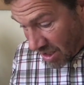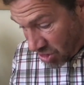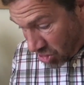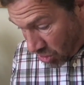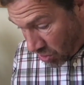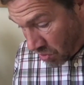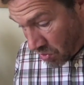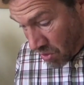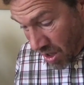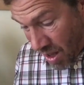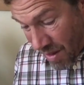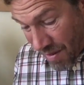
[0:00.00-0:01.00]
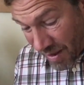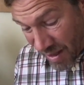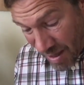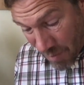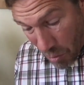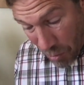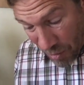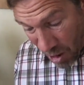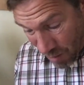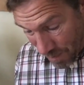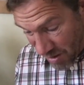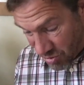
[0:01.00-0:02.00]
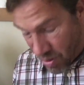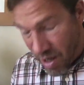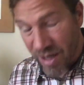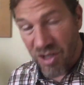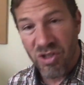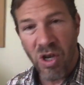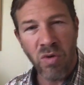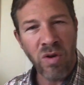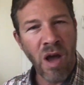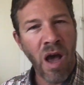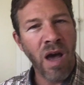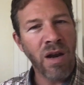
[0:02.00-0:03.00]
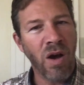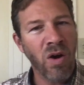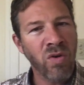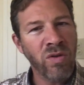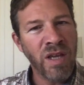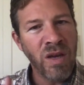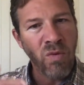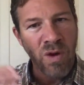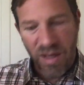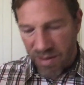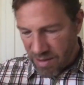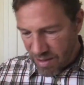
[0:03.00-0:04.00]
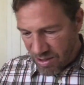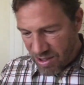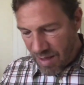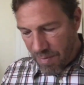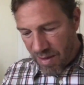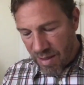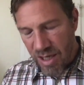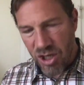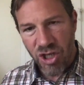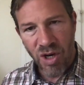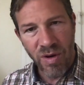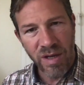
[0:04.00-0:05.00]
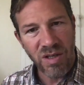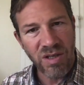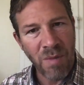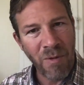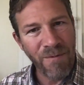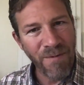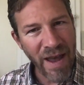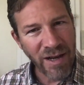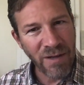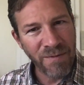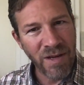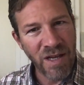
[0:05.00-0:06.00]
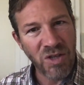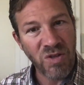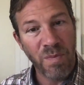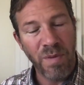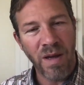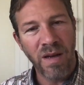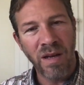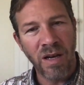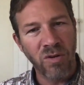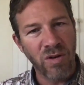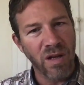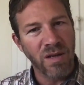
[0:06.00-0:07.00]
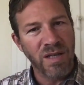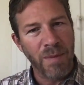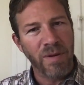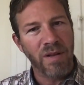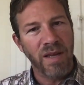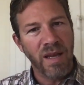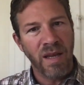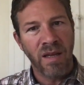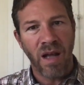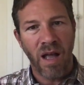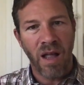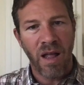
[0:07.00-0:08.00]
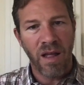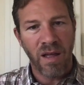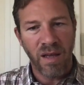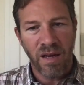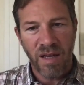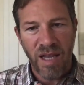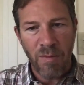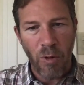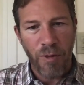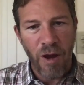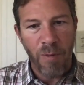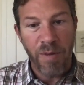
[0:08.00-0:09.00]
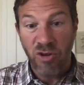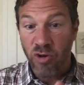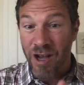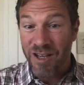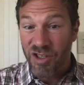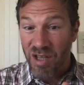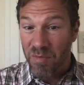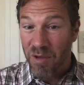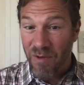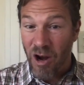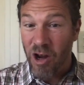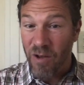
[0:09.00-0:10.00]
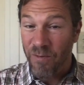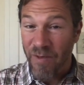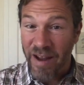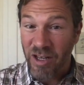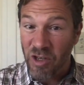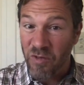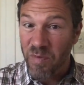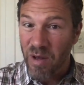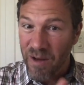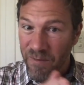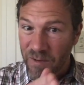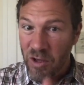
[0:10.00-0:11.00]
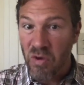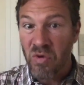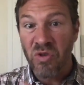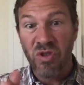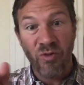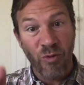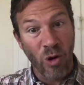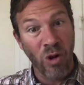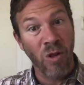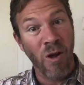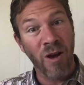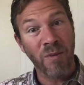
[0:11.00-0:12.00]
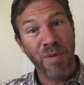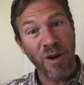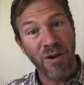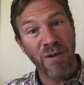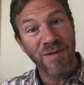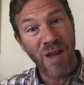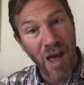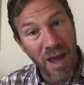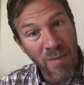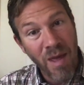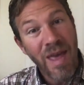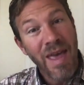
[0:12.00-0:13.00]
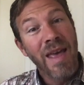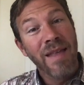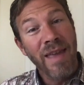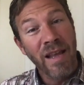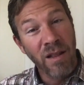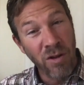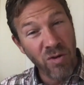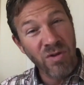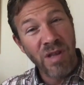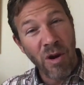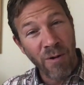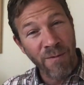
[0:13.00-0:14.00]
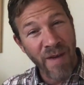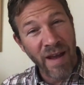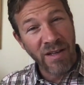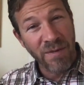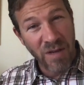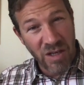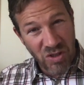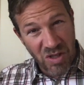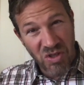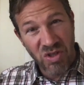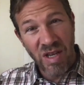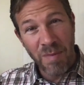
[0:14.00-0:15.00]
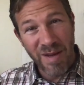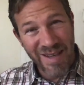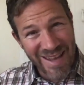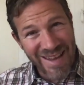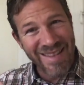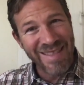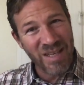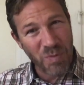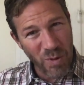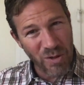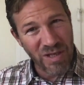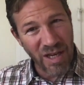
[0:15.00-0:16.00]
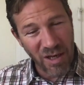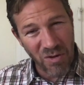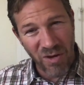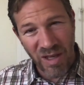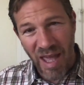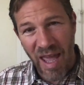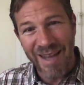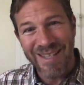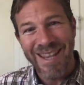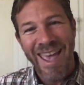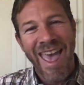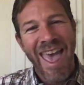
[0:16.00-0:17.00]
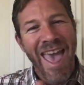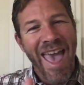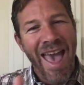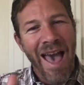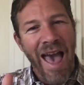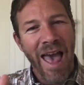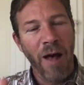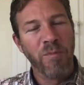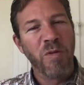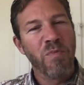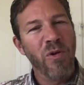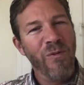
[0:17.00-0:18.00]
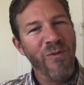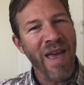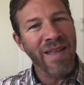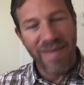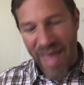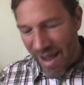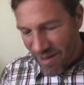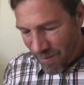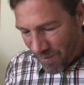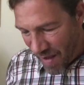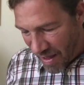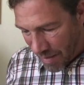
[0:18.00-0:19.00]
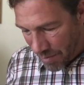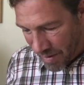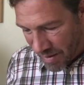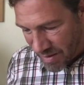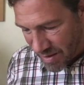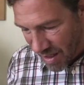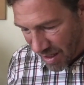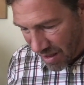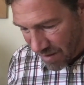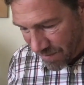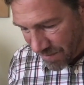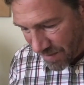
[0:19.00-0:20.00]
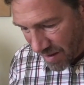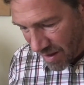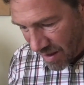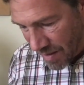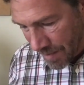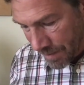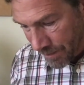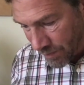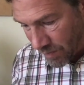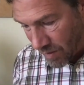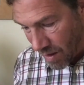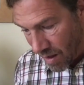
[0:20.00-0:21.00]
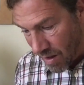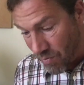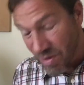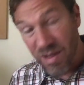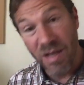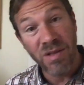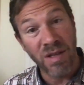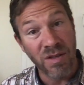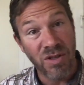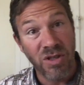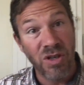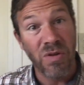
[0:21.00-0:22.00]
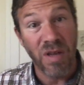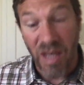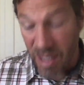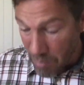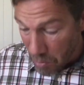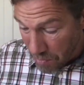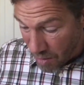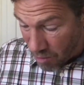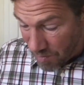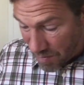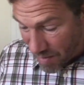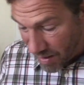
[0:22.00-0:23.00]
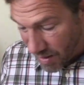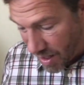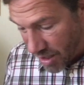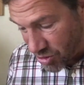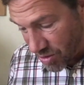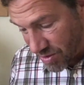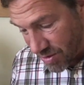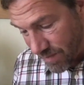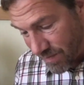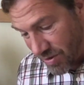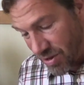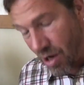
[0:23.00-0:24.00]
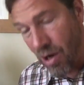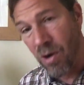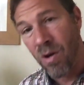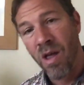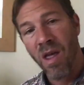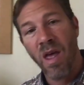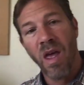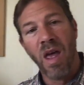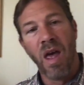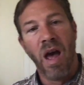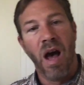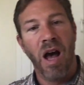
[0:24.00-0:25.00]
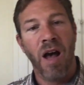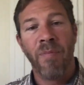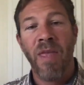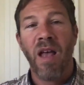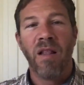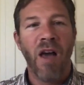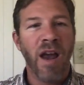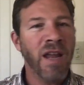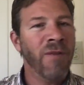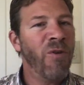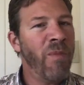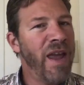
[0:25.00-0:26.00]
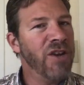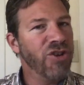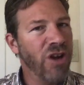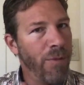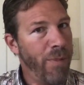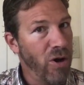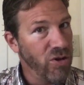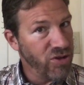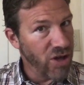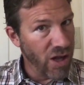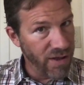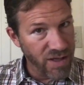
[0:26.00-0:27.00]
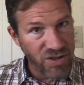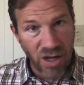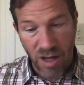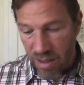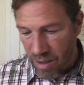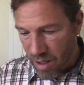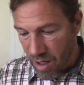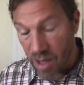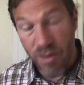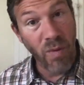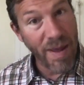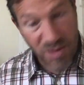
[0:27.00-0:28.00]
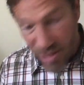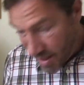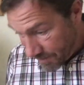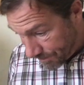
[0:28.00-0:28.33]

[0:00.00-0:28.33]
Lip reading: to the chemotherapy drug. So not only was the CBD showing some effectiveness, but typically chemotherapy drugs can be very effective, but if used for a long period of time, they lose their effectiveness. The CBD in this particular case helped prevent that development of resistance to the chemotherapy medications. So a lot of information. I'll post all this on the website,